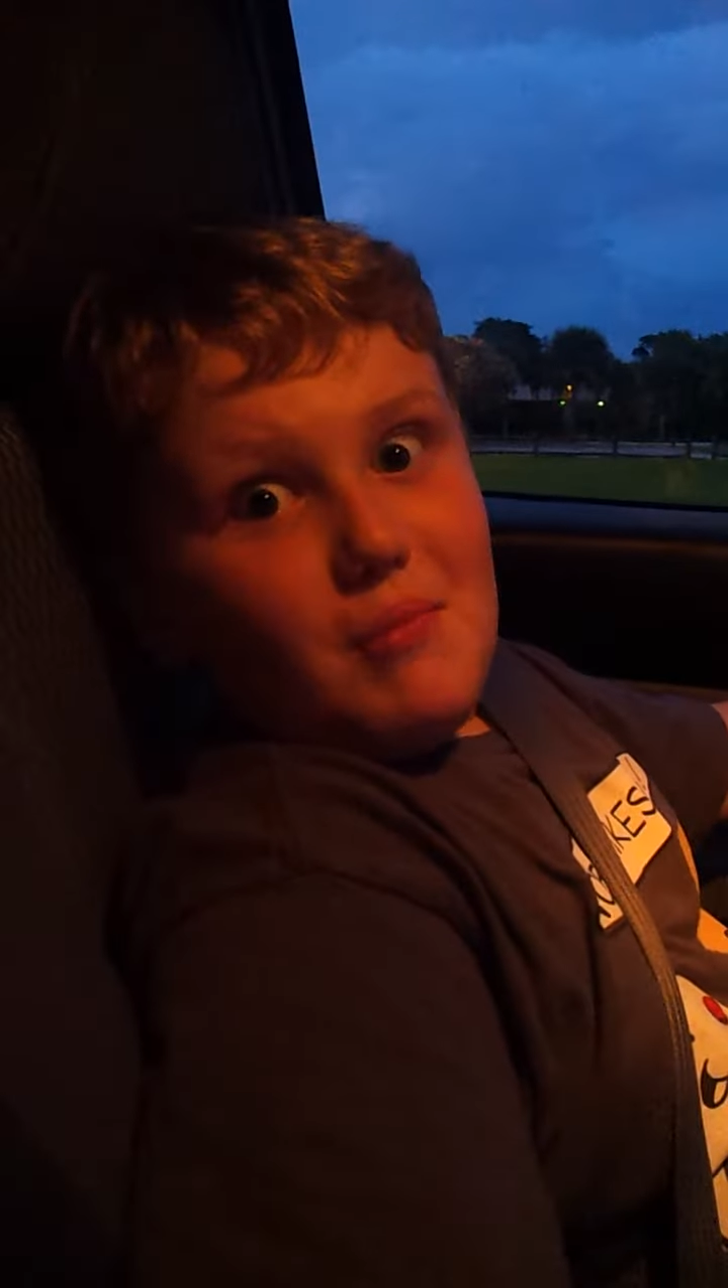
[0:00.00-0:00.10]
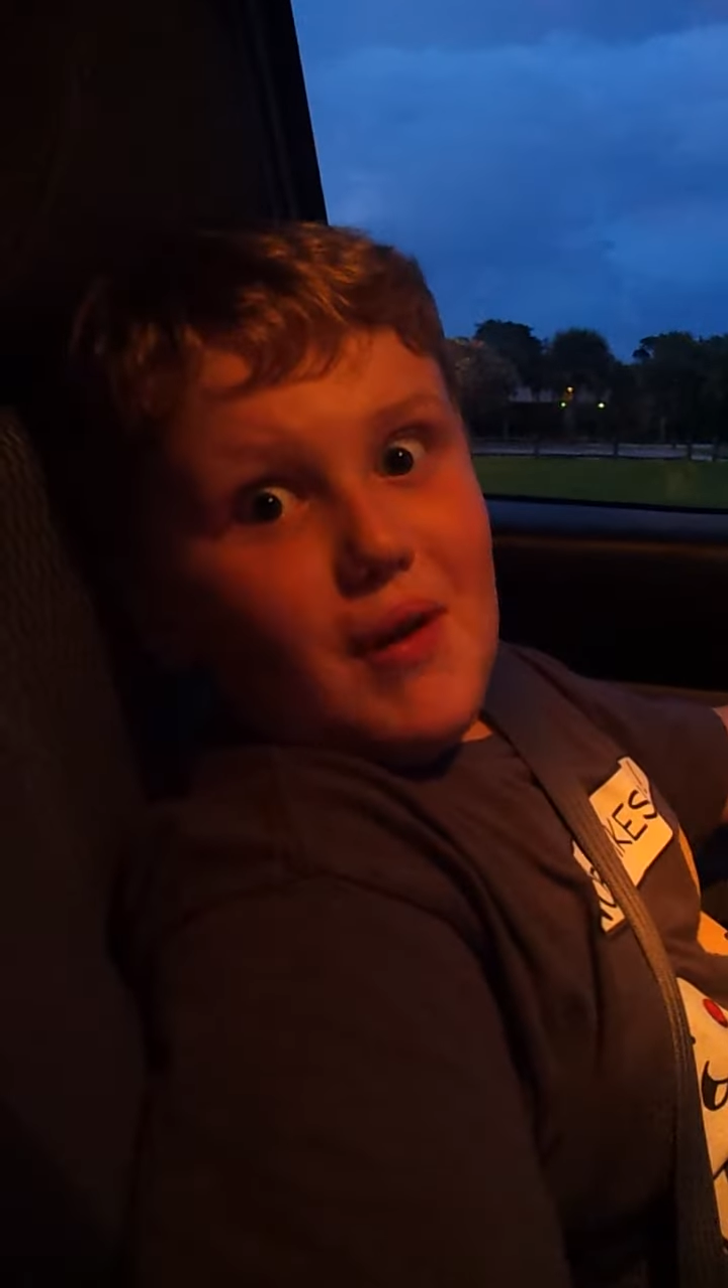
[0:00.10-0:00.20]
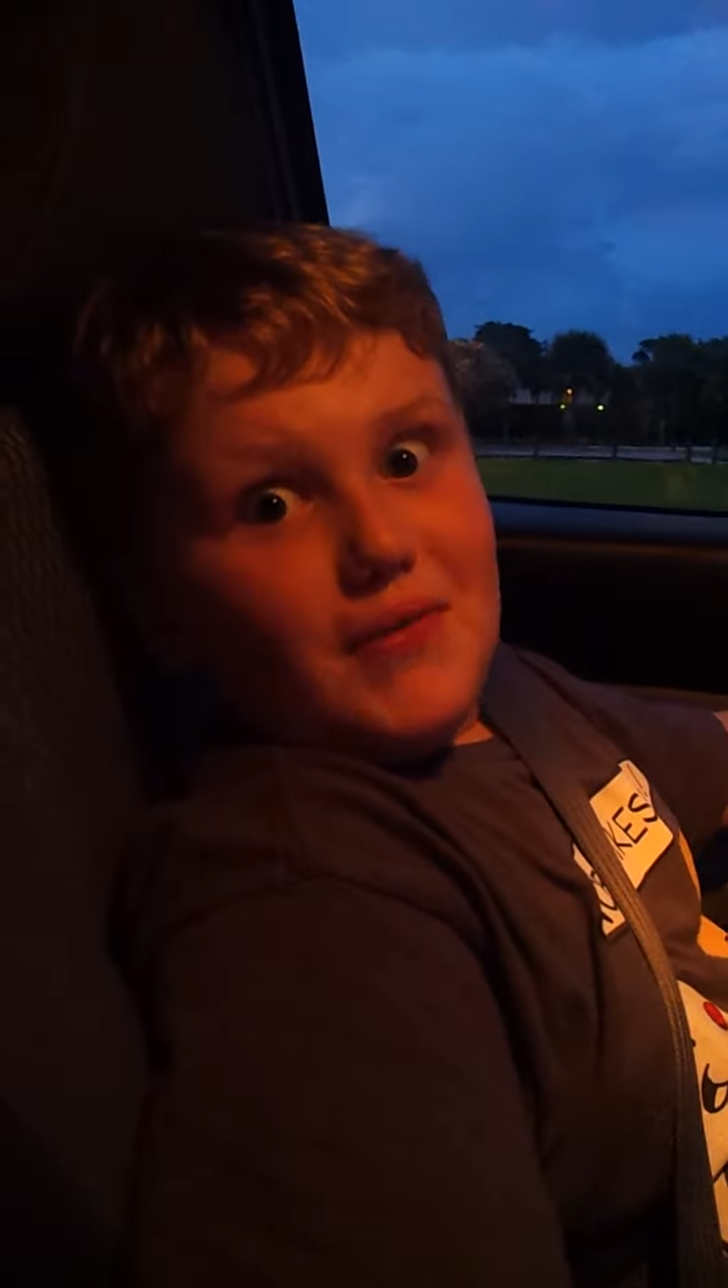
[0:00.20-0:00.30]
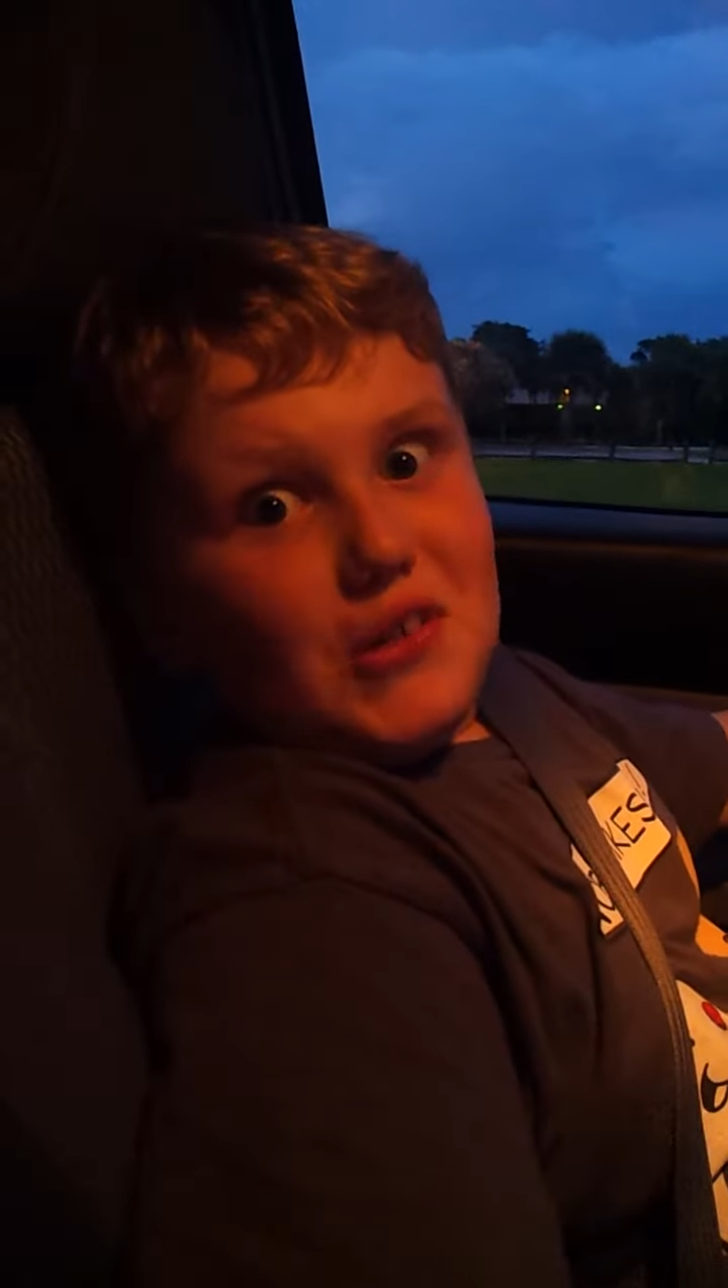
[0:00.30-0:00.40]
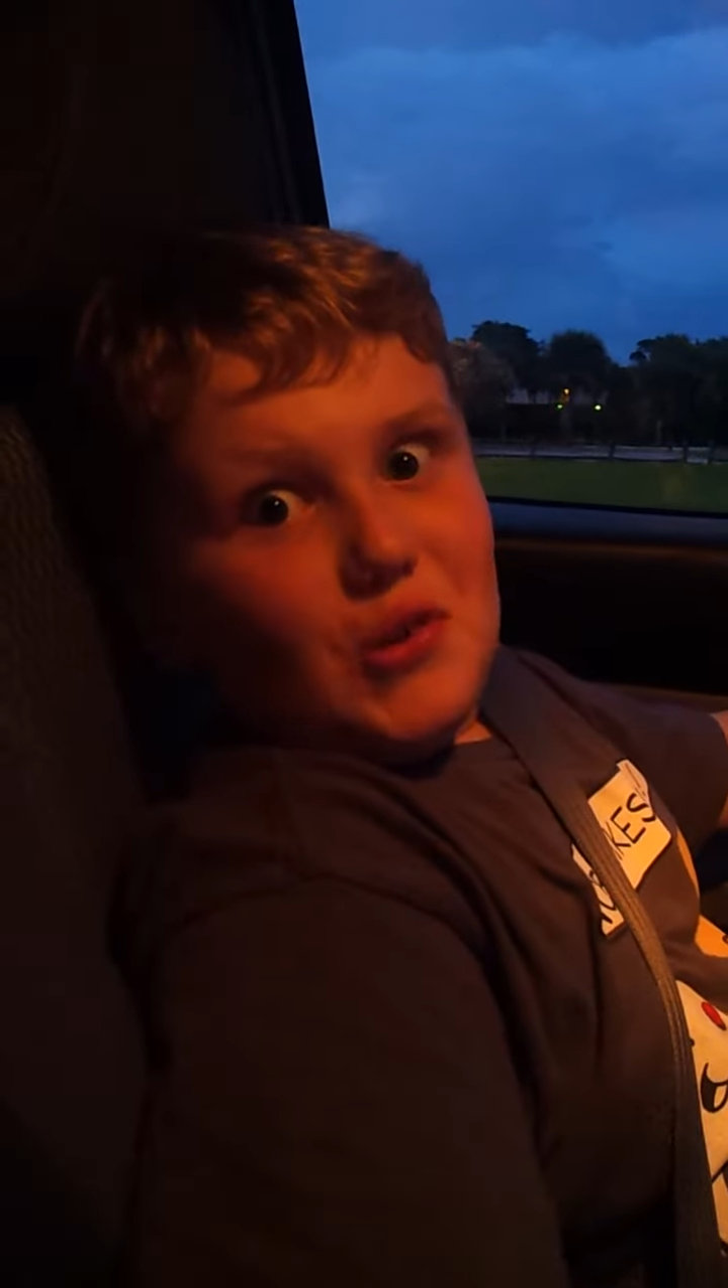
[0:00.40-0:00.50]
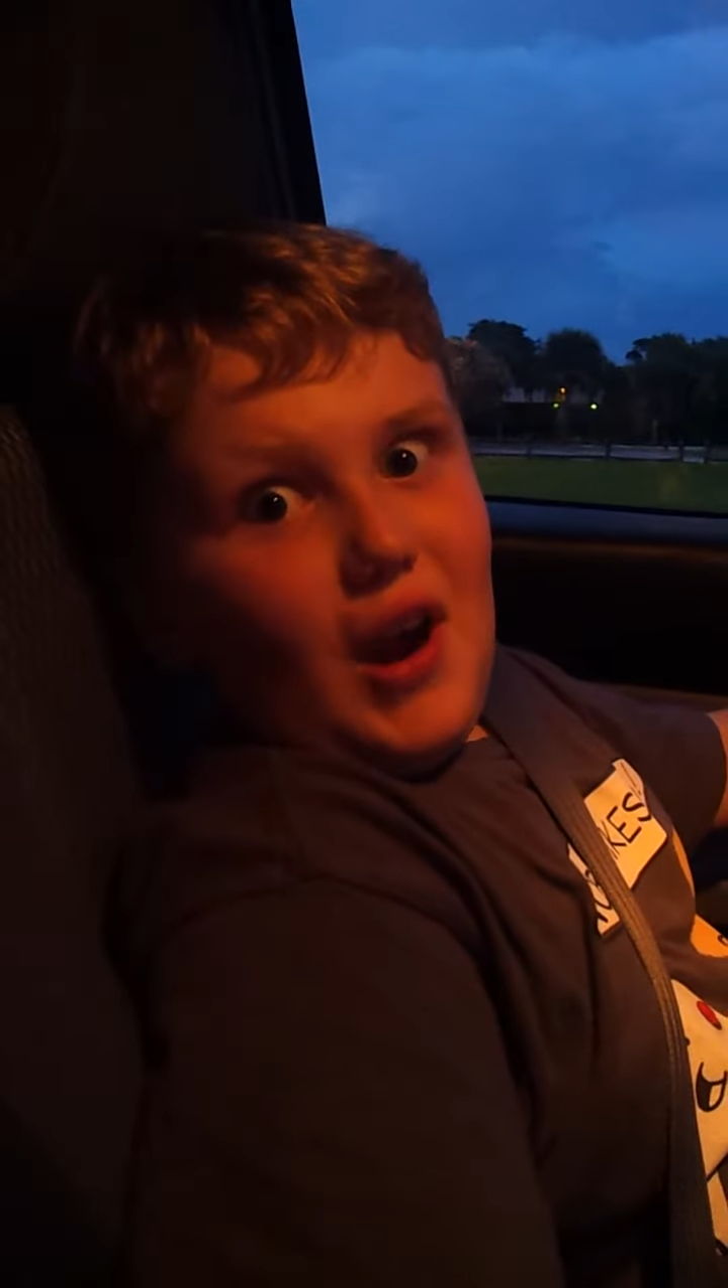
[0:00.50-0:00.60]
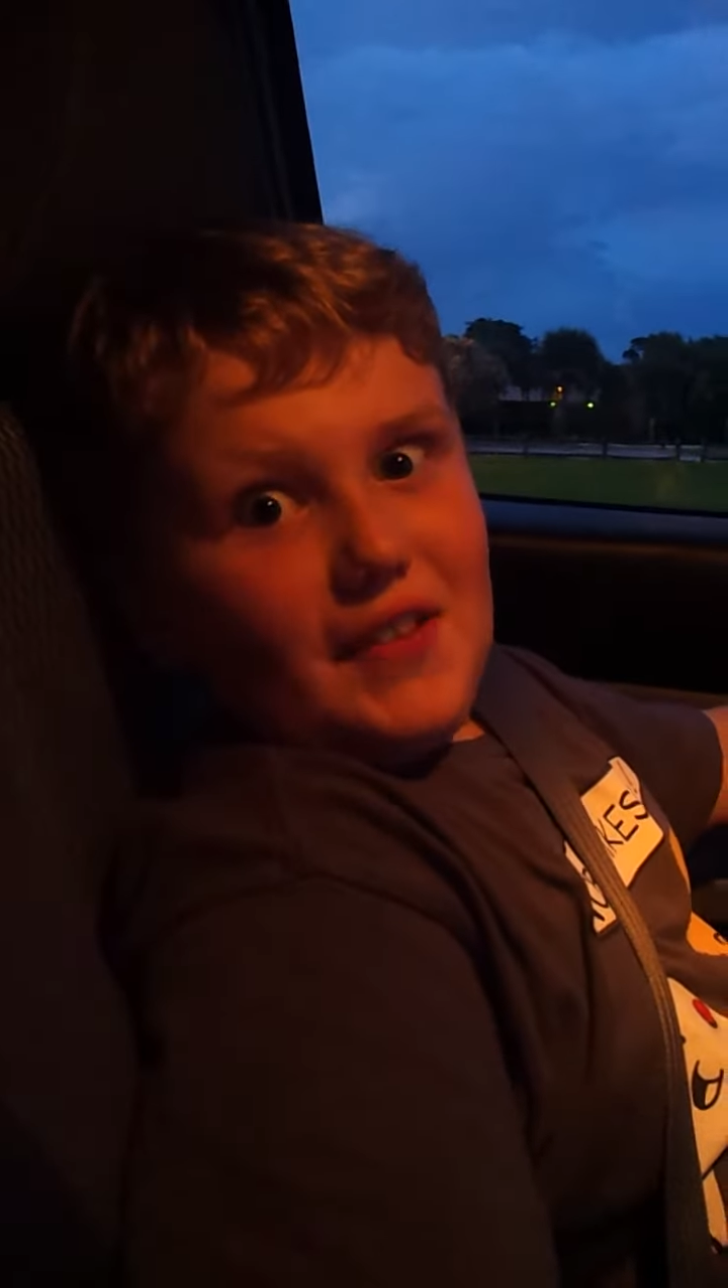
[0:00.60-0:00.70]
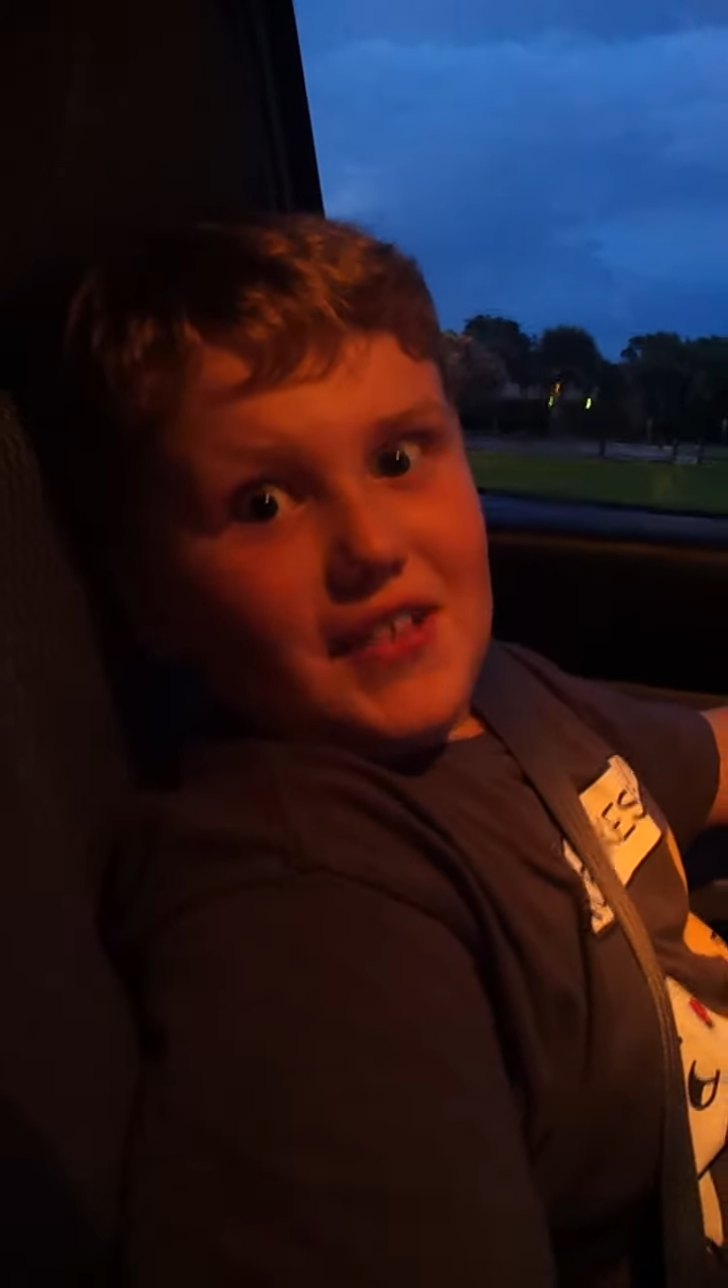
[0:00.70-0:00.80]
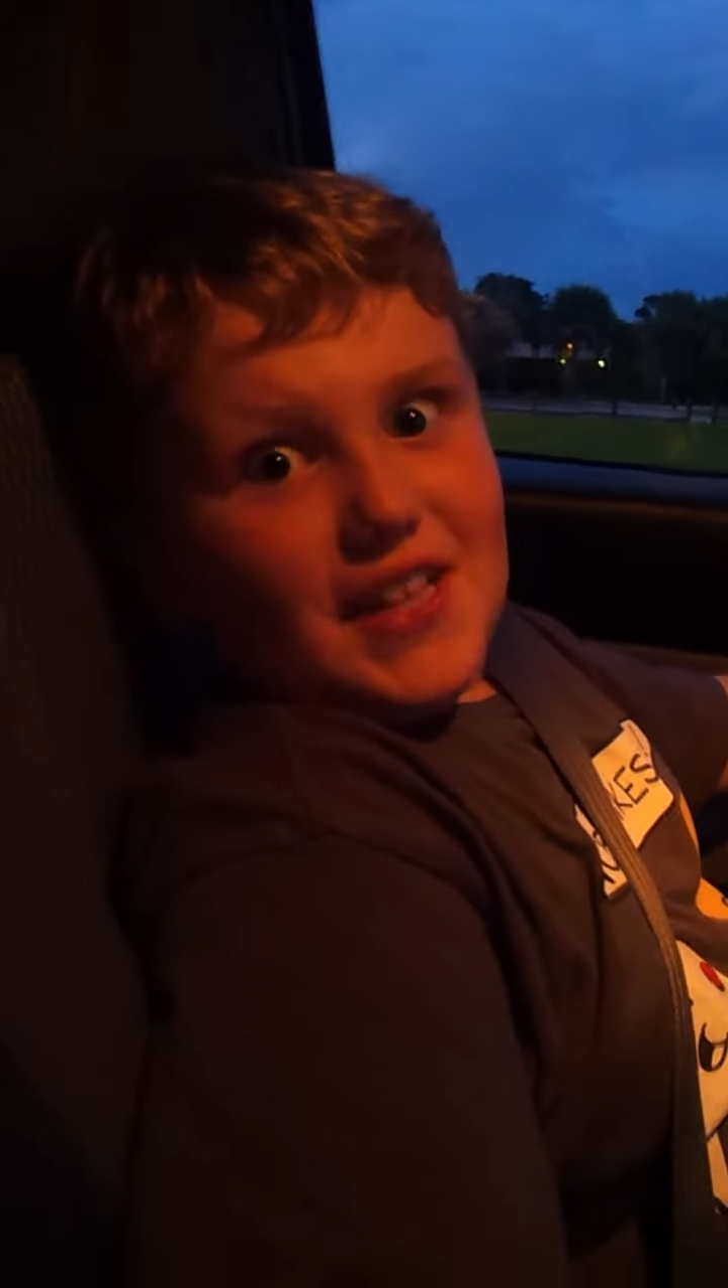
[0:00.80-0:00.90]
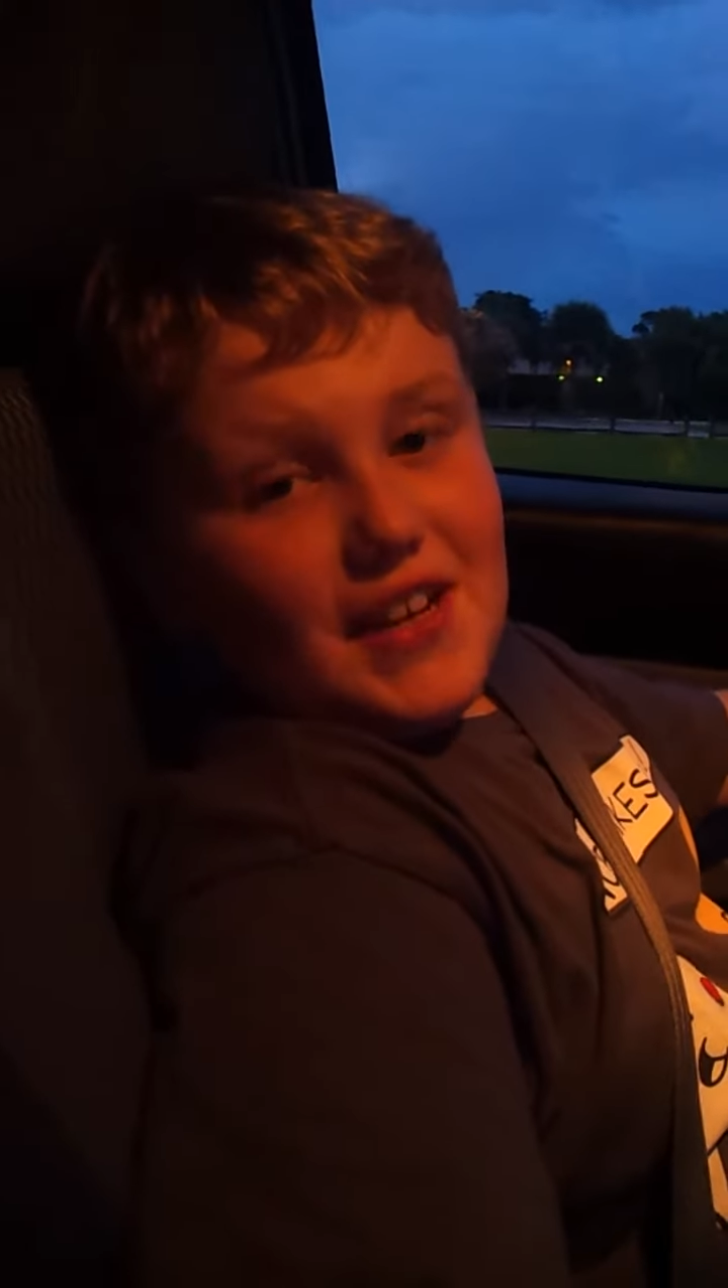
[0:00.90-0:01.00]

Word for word: ever driving,